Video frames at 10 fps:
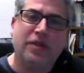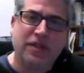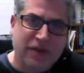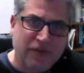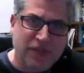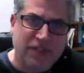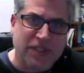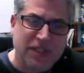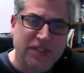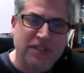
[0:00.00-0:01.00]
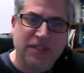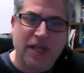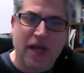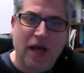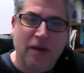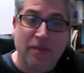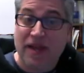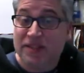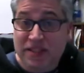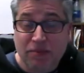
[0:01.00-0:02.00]
the differences um,
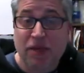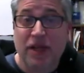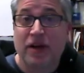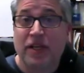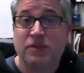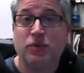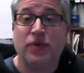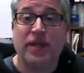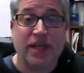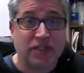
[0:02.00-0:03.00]
and similarities between